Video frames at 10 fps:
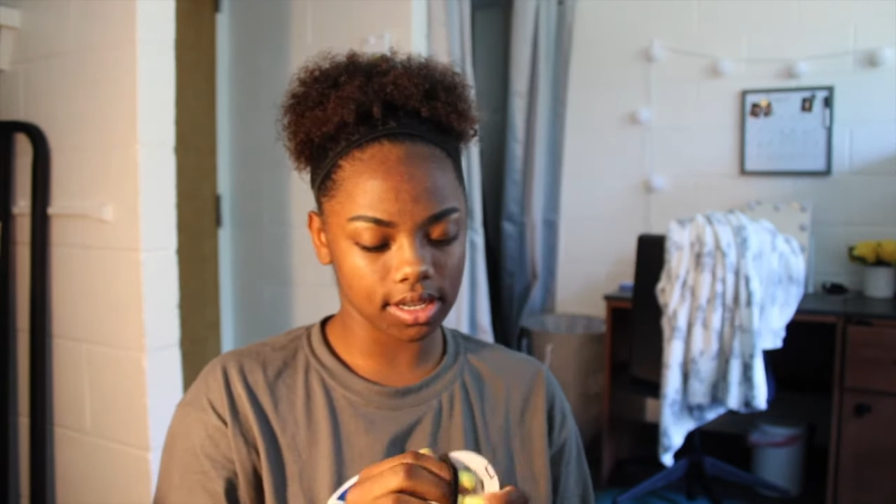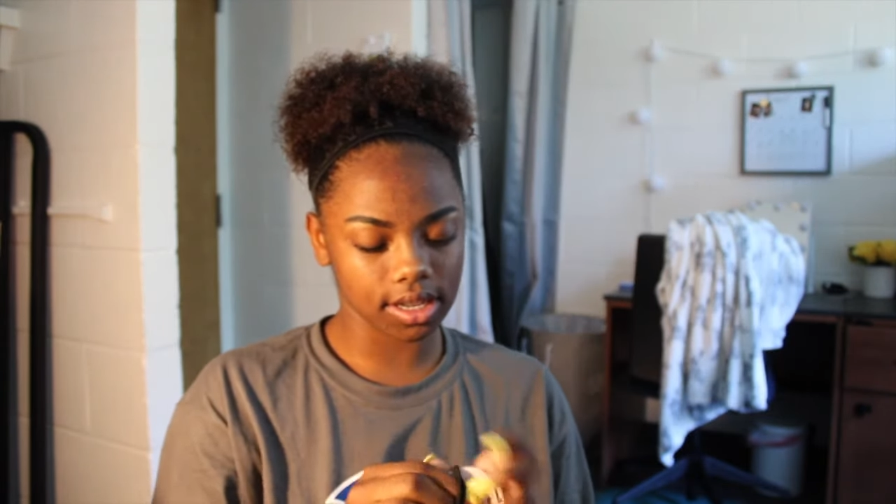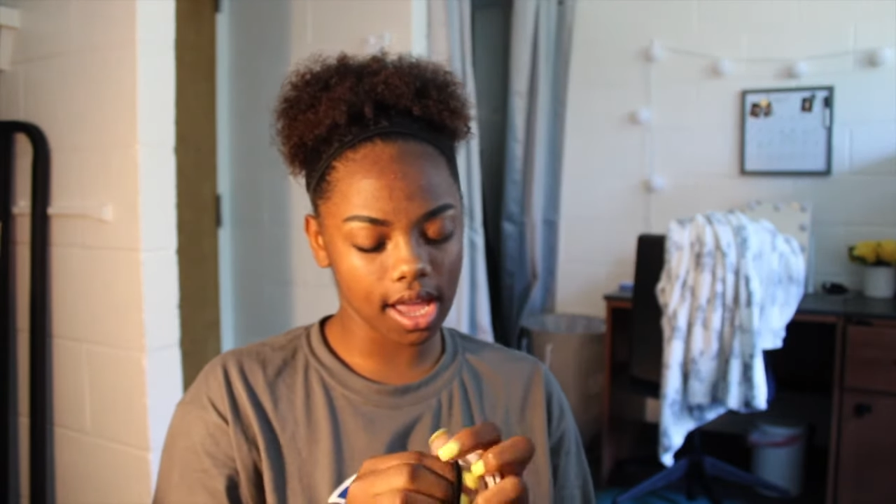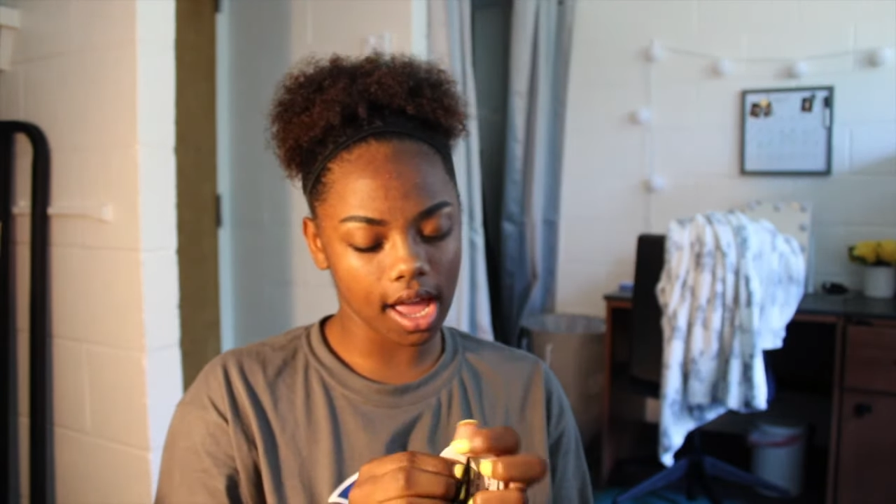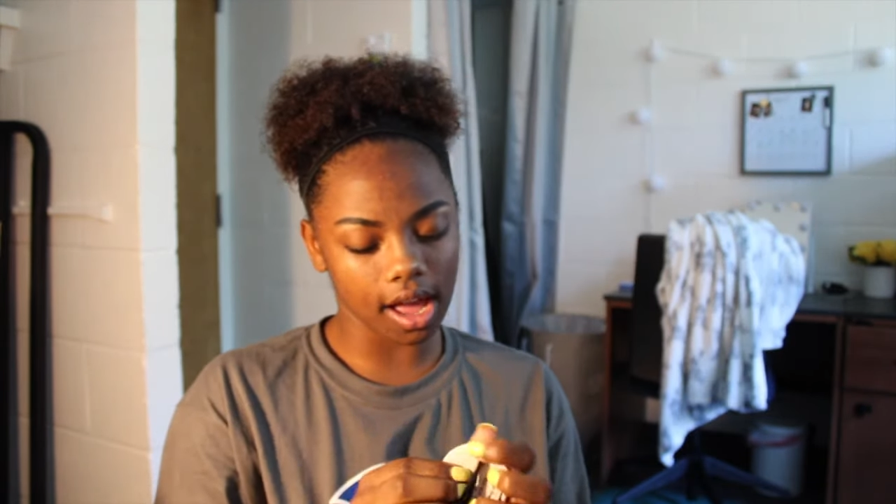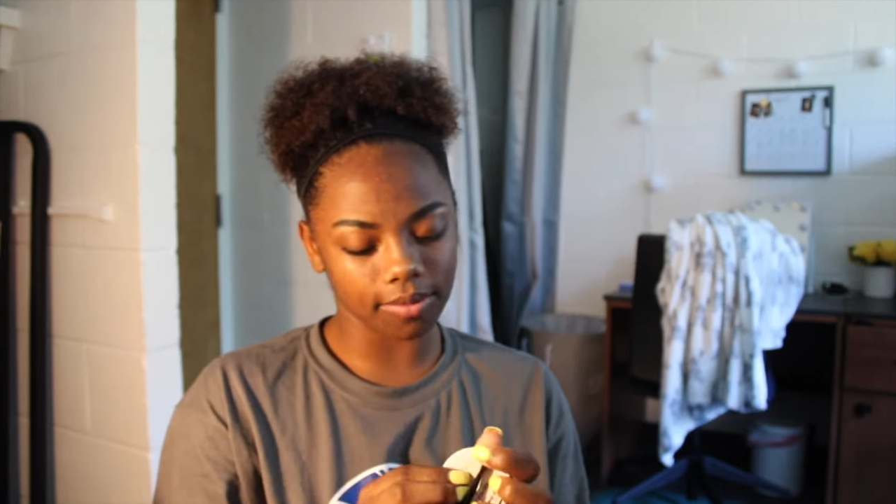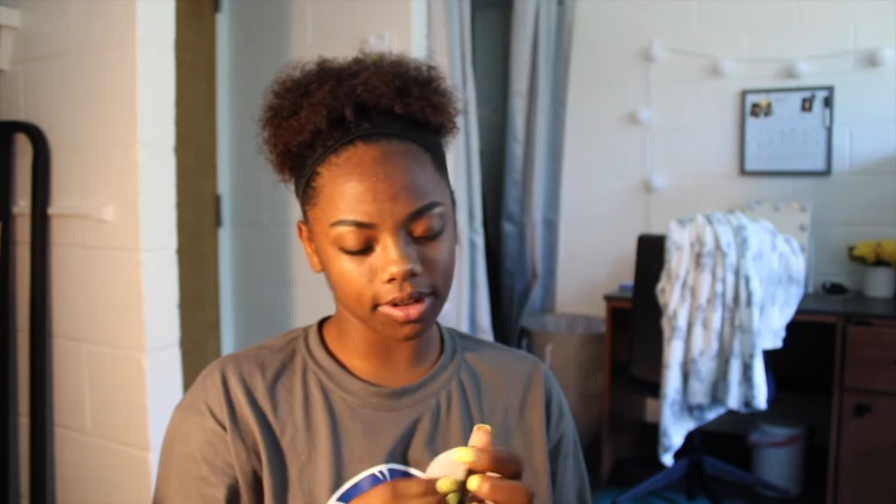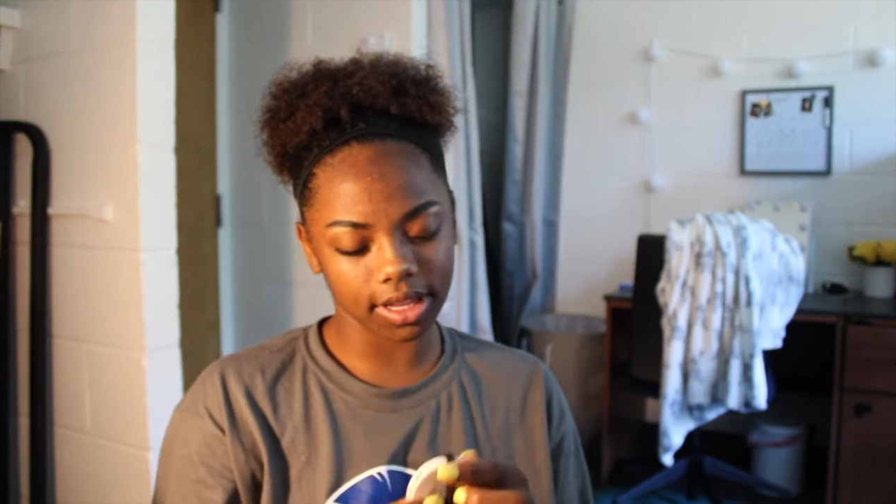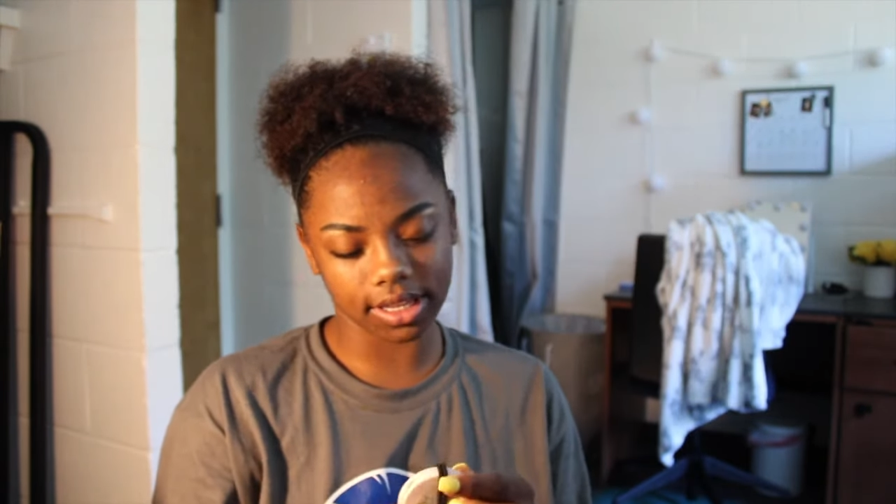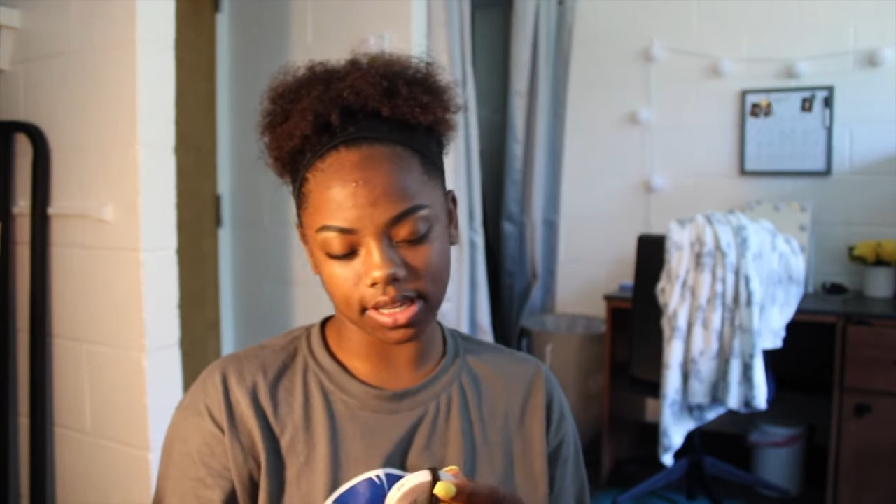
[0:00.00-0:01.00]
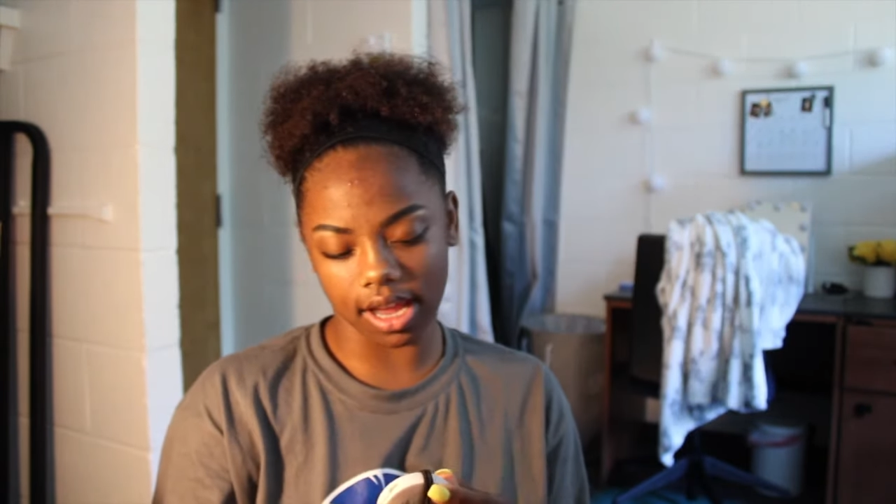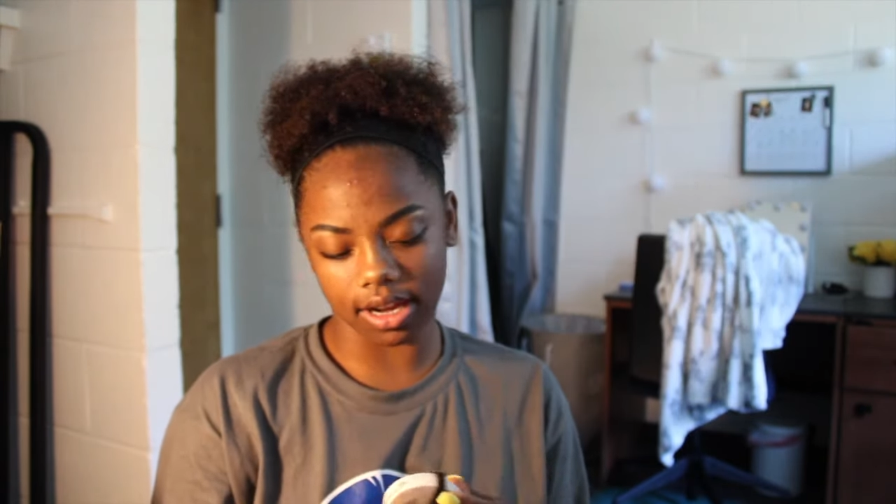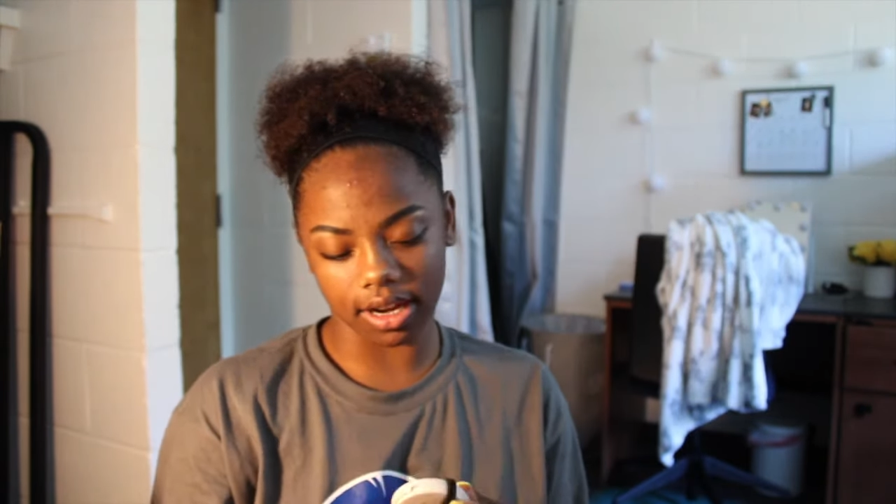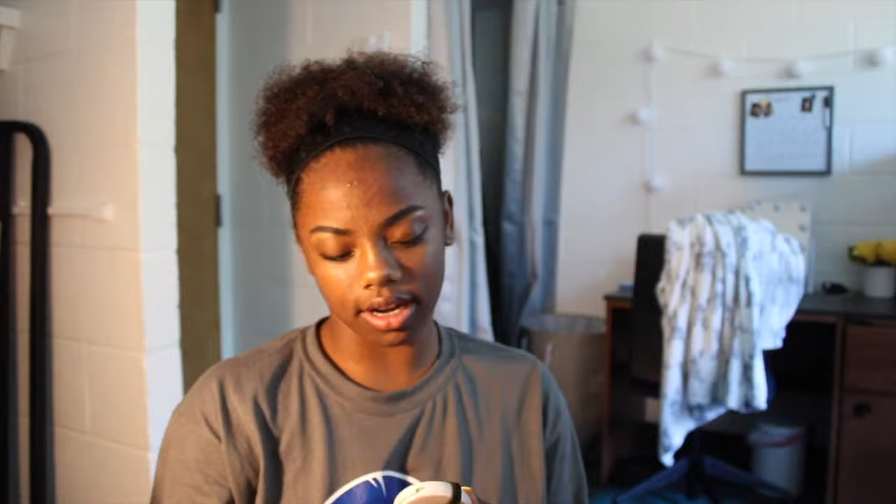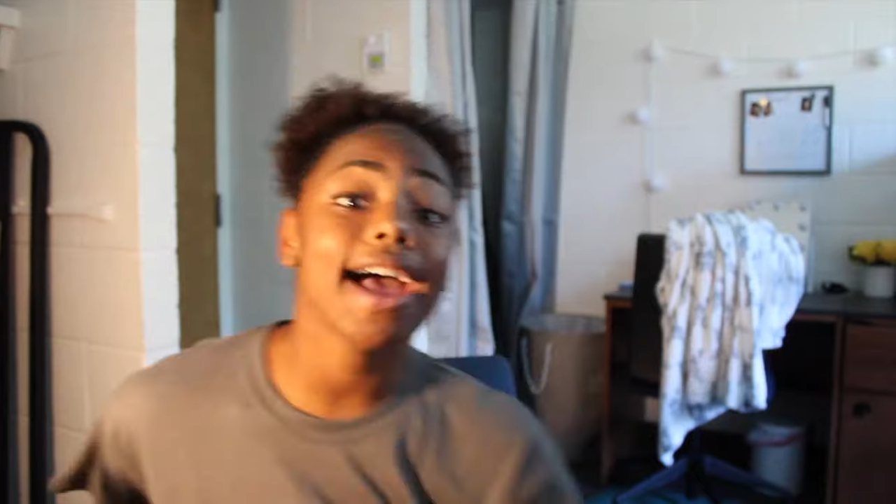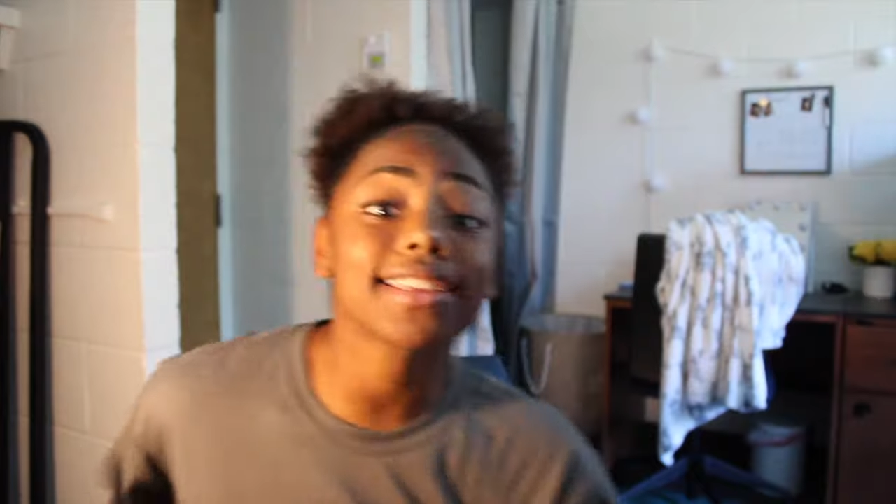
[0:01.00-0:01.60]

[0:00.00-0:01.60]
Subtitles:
yeah, I'm really excited.